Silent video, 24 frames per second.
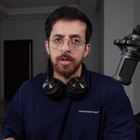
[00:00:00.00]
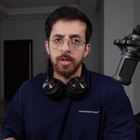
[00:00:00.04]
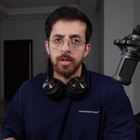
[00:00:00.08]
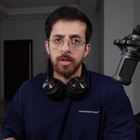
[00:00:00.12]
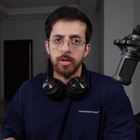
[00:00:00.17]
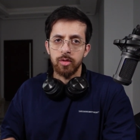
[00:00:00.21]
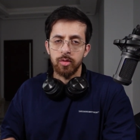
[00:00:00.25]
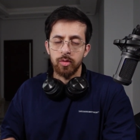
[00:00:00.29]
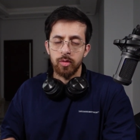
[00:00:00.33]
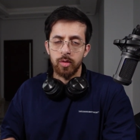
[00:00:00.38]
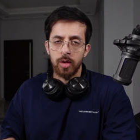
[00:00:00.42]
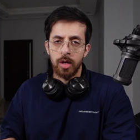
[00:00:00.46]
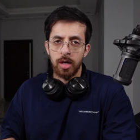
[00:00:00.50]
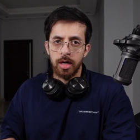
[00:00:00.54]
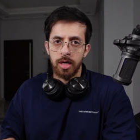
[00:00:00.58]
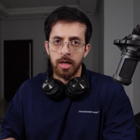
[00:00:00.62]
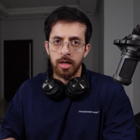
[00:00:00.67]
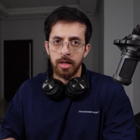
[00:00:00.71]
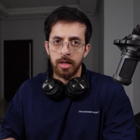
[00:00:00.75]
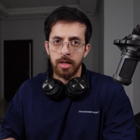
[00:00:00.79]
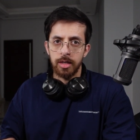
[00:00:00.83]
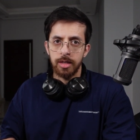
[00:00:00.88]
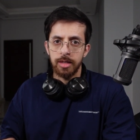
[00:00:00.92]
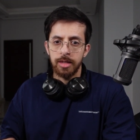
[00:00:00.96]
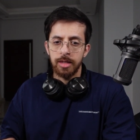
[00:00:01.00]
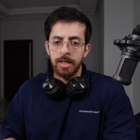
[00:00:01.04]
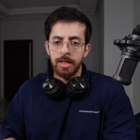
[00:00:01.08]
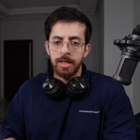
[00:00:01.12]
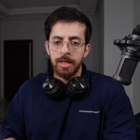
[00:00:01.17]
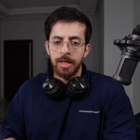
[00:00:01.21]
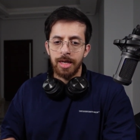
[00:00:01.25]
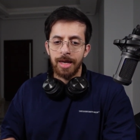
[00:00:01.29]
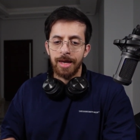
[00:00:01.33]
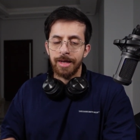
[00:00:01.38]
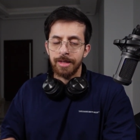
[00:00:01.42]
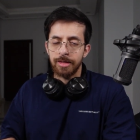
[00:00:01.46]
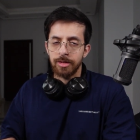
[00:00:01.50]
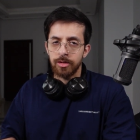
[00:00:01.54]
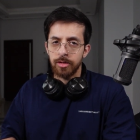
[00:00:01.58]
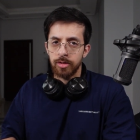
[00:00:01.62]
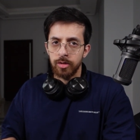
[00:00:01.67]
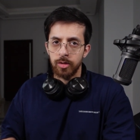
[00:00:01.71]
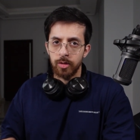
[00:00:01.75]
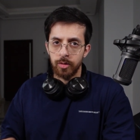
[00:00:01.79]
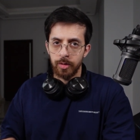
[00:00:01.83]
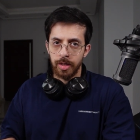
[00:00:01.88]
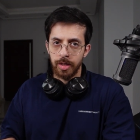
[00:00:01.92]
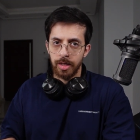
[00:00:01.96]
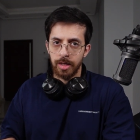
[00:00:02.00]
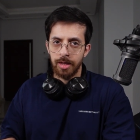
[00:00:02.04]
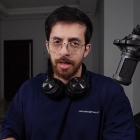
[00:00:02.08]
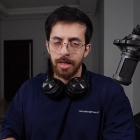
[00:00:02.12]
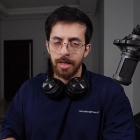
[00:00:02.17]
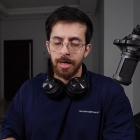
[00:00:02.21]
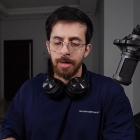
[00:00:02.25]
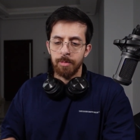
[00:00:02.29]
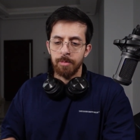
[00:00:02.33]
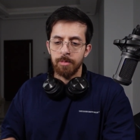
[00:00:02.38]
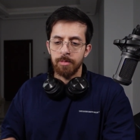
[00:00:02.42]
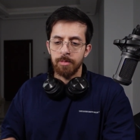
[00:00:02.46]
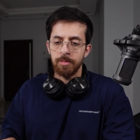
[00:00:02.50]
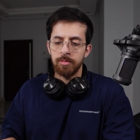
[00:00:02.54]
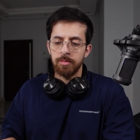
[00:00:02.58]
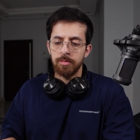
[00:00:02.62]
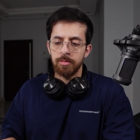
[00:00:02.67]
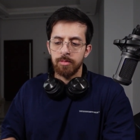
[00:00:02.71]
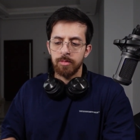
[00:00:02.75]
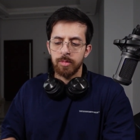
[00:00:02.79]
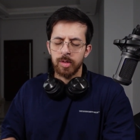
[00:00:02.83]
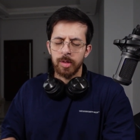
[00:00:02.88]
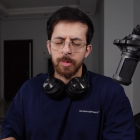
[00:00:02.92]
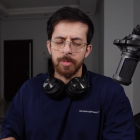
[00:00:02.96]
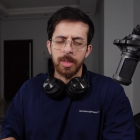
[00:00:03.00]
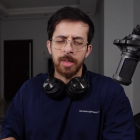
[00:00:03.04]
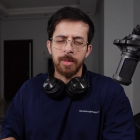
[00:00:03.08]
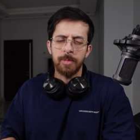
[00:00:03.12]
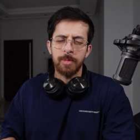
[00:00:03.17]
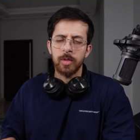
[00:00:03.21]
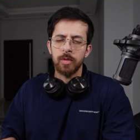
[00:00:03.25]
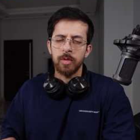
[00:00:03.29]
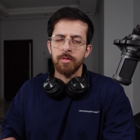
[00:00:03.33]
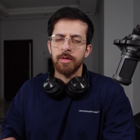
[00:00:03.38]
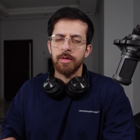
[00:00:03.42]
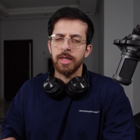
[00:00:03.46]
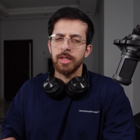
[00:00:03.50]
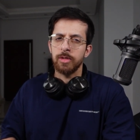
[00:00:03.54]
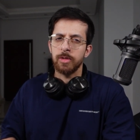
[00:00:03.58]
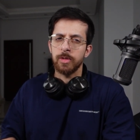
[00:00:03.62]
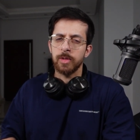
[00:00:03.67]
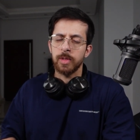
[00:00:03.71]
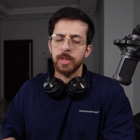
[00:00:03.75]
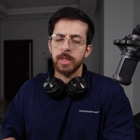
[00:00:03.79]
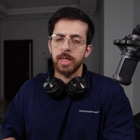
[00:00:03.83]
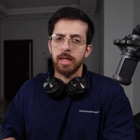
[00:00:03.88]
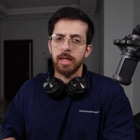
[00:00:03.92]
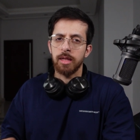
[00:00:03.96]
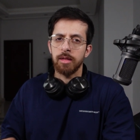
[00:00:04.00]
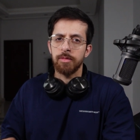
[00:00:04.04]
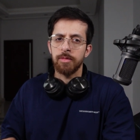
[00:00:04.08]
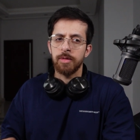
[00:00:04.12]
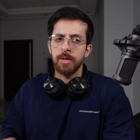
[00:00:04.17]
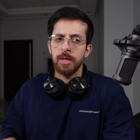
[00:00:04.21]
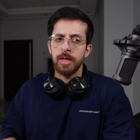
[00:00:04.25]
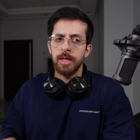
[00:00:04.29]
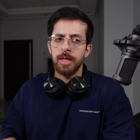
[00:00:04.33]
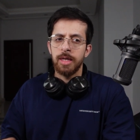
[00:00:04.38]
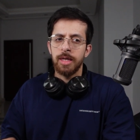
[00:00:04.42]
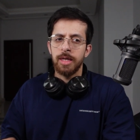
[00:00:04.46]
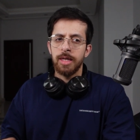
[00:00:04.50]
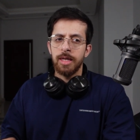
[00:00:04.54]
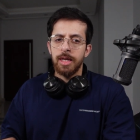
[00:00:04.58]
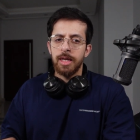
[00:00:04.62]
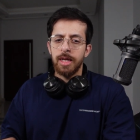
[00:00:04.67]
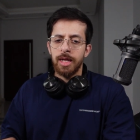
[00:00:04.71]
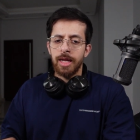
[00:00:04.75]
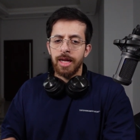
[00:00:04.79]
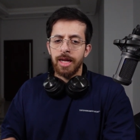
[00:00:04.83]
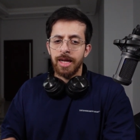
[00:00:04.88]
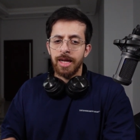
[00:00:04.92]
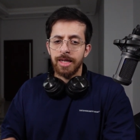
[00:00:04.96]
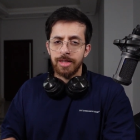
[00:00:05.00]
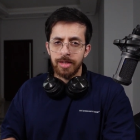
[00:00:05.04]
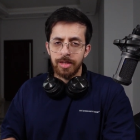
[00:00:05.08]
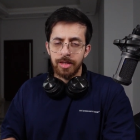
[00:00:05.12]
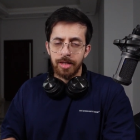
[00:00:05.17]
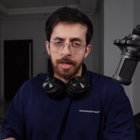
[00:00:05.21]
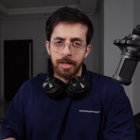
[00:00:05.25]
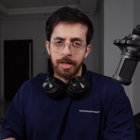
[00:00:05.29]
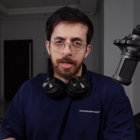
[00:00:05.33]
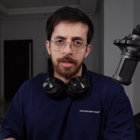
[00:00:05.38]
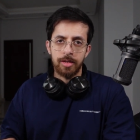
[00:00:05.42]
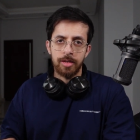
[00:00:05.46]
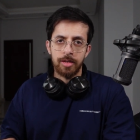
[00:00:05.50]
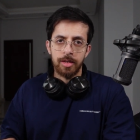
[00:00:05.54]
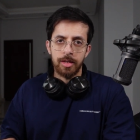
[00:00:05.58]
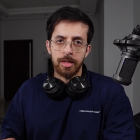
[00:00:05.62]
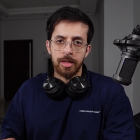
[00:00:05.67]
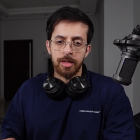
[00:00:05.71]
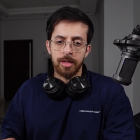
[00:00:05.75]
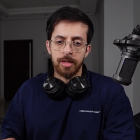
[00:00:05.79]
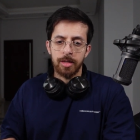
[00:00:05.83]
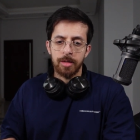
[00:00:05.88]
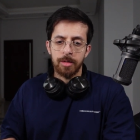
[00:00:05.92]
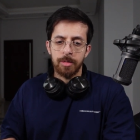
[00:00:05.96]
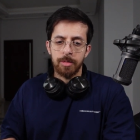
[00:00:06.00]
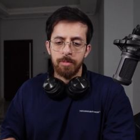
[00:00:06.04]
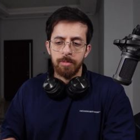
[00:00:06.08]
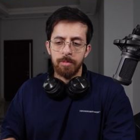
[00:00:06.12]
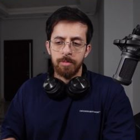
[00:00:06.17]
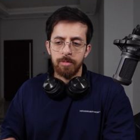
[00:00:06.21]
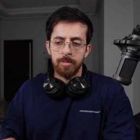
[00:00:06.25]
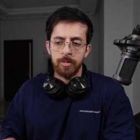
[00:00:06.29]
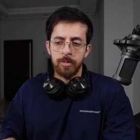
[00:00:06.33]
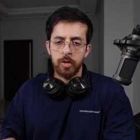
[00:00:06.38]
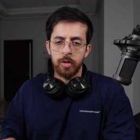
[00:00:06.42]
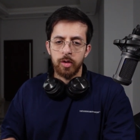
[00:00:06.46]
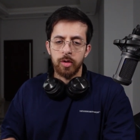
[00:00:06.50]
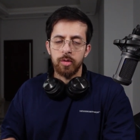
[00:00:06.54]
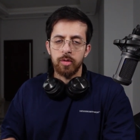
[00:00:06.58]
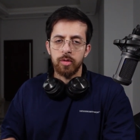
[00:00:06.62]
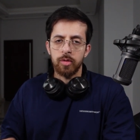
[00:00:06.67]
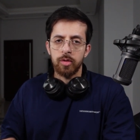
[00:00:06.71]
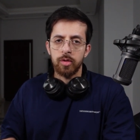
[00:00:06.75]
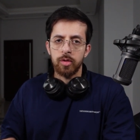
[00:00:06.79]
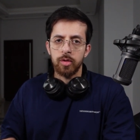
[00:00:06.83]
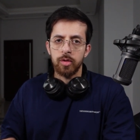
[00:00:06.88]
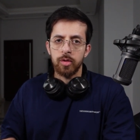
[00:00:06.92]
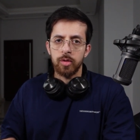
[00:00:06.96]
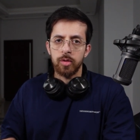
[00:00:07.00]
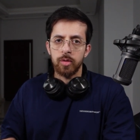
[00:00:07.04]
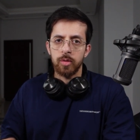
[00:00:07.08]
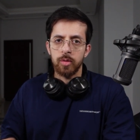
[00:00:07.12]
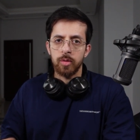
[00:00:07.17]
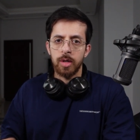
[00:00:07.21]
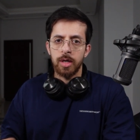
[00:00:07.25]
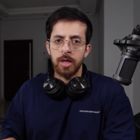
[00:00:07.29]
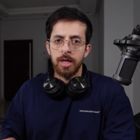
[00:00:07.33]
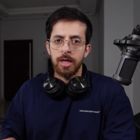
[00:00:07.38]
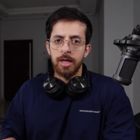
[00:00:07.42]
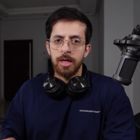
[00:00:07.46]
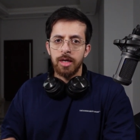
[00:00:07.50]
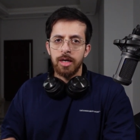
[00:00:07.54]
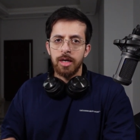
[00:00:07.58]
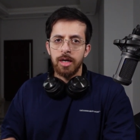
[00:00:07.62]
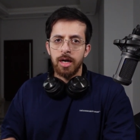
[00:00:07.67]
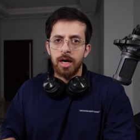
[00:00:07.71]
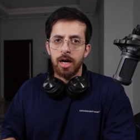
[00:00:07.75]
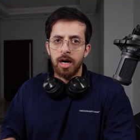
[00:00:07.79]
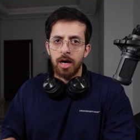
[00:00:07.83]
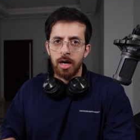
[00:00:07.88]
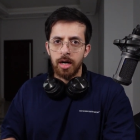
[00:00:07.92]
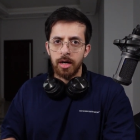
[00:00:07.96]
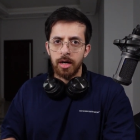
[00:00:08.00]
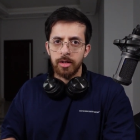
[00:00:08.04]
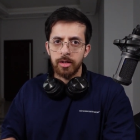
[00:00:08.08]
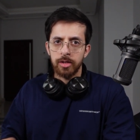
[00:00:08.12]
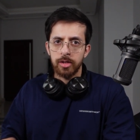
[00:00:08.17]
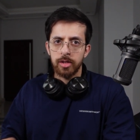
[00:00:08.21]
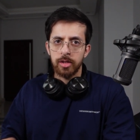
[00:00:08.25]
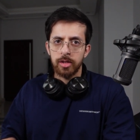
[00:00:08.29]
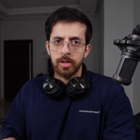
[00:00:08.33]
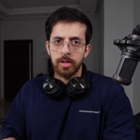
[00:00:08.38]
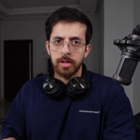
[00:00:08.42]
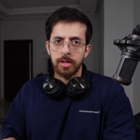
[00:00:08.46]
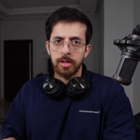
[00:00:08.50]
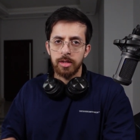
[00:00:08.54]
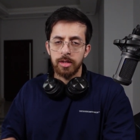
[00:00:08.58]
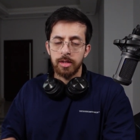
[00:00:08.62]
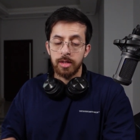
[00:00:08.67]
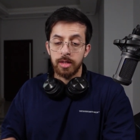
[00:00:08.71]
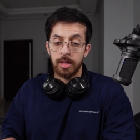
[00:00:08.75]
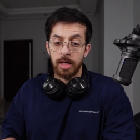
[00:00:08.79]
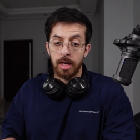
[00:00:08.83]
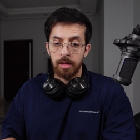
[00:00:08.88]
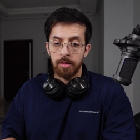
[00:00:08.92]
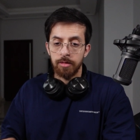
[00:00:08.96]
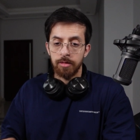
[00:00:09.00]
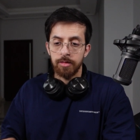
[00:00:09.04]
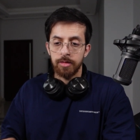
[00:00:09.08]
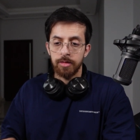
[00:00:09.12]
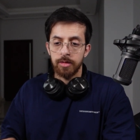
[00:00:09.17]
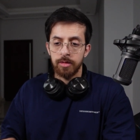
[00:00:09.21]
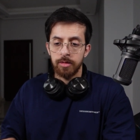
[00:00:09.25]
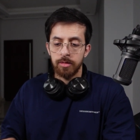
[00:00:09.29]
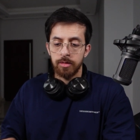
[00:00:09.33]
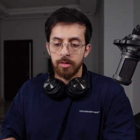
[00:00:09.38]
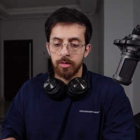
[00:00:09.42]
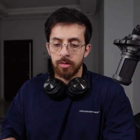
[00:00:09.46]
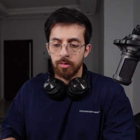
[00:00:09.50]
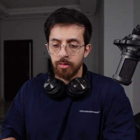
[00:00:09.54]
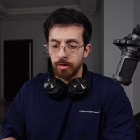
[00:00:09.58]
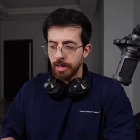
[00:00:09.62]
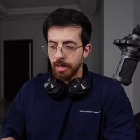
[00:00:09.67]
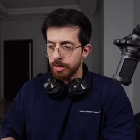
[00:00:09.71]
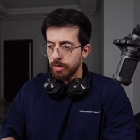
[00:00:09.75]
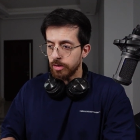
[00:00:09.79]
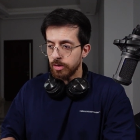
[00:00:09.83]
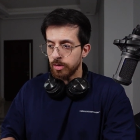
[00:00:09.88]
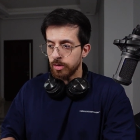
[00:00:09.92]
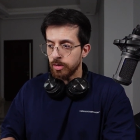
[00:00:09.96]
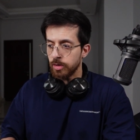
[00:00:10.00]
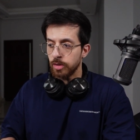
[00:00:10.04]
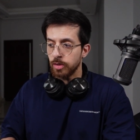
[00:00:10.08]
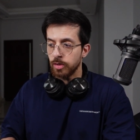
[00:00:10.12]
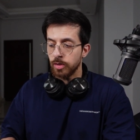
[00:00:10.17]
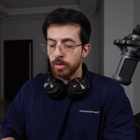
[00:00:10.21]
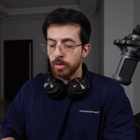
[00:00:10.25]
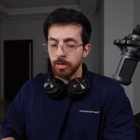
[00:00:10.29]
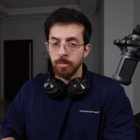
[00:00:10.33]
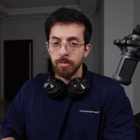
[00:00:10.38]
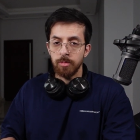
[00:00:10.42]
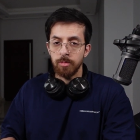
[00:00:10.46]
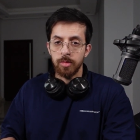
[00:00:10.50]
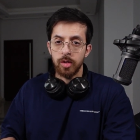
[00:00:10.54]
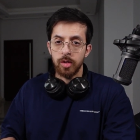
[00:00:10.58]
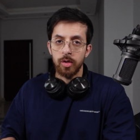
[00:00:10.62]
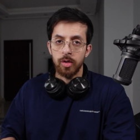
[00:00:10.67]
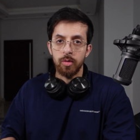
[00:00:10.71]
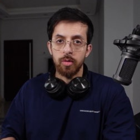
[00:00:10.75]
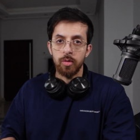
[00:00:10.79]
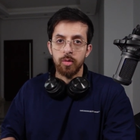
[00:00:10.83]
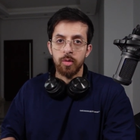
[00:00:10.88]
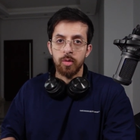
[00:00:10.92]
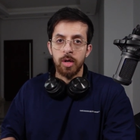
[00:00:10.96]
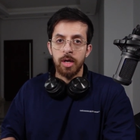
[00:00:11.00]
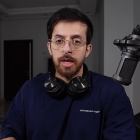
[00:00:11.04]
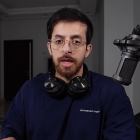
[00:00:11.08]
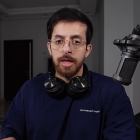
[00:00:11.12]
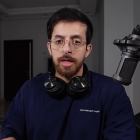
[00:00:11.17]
you are at doing them. Sometimes you find yourself hesitating due to harsh self criticism. You,